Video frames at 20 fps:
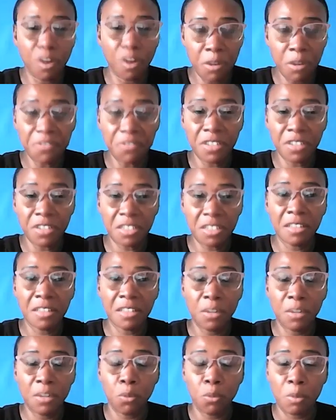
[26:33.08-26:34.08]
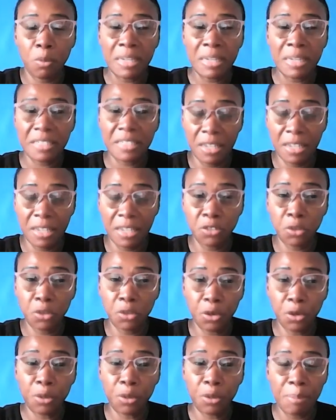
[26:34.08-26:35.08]
or fashion that women tend to
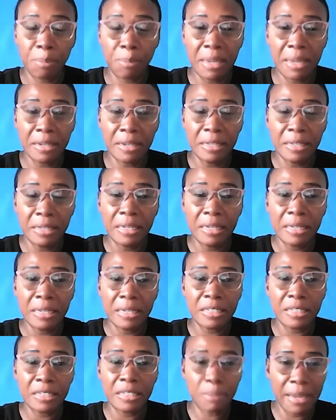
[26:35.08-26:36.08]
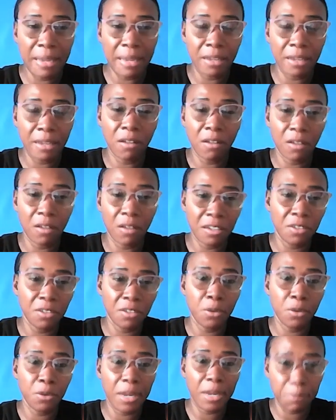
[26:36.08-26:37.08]
hurt men is by calling
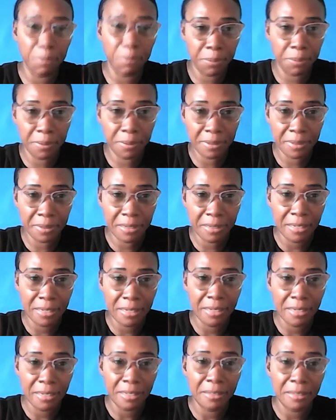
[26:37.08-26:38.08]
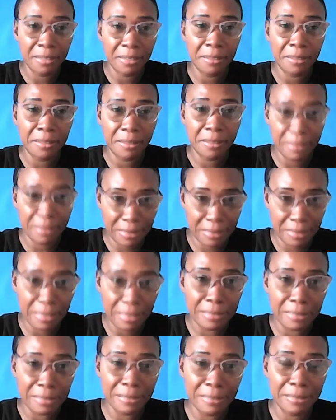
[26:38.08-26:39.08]
rape.
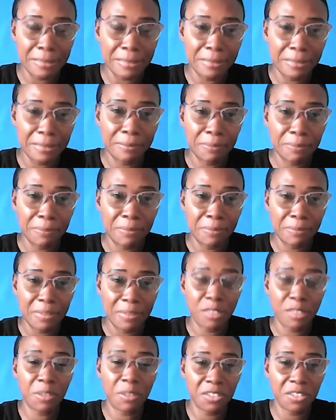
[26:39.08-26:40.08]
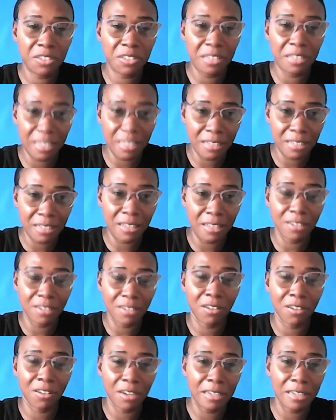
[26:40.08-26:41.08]
Yes, especially in that
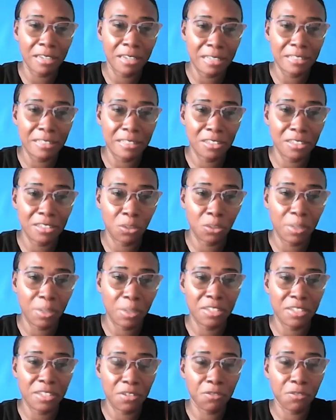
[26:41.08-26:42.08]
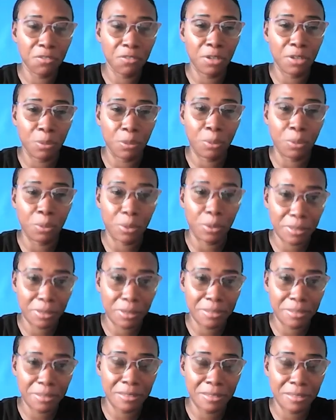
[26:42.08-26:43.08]
organization where Jeffery works.
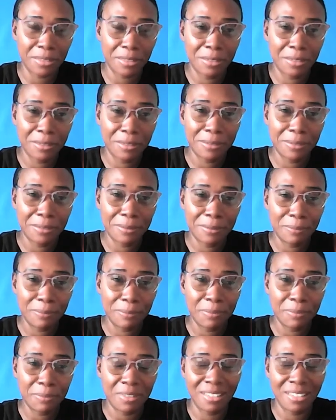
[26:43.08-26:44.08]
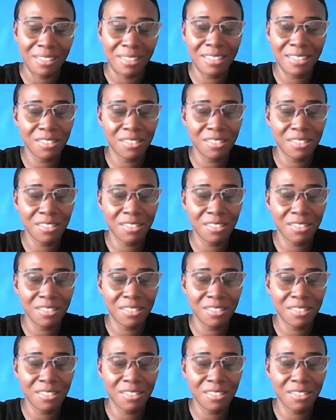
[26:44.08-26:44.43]
It is